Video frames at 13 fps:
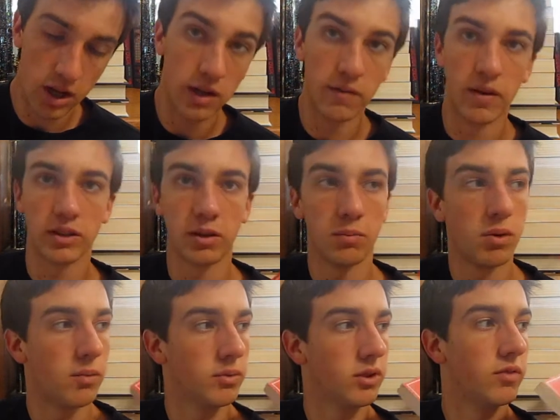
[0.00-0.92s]
In fact, I'm
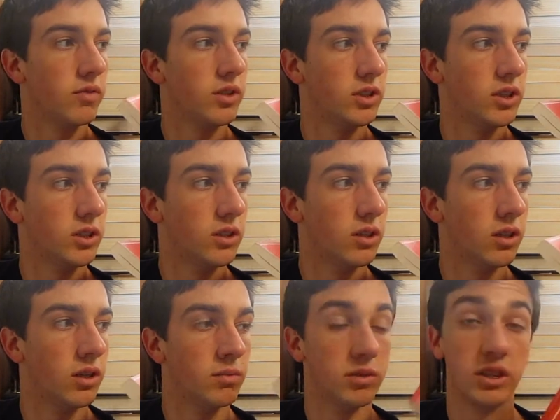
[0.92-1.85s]
probably going to finish it
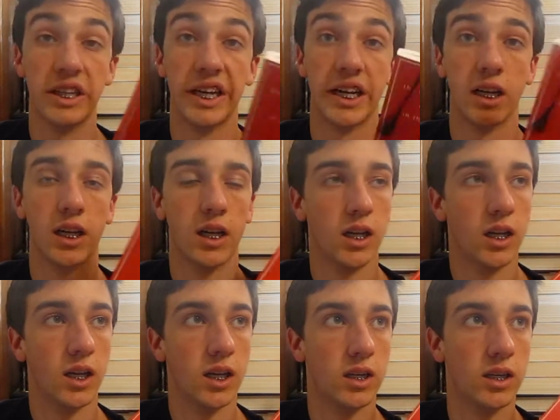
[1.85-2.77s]
today,
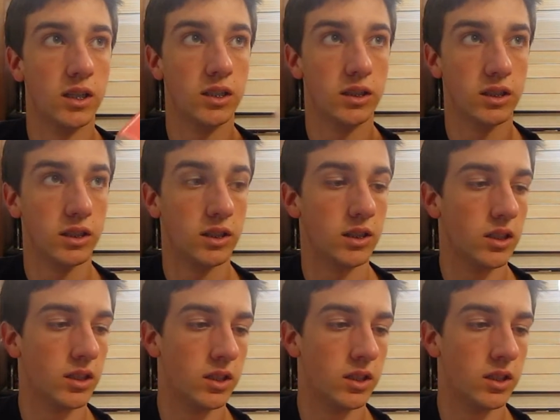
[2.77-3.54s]
honestly.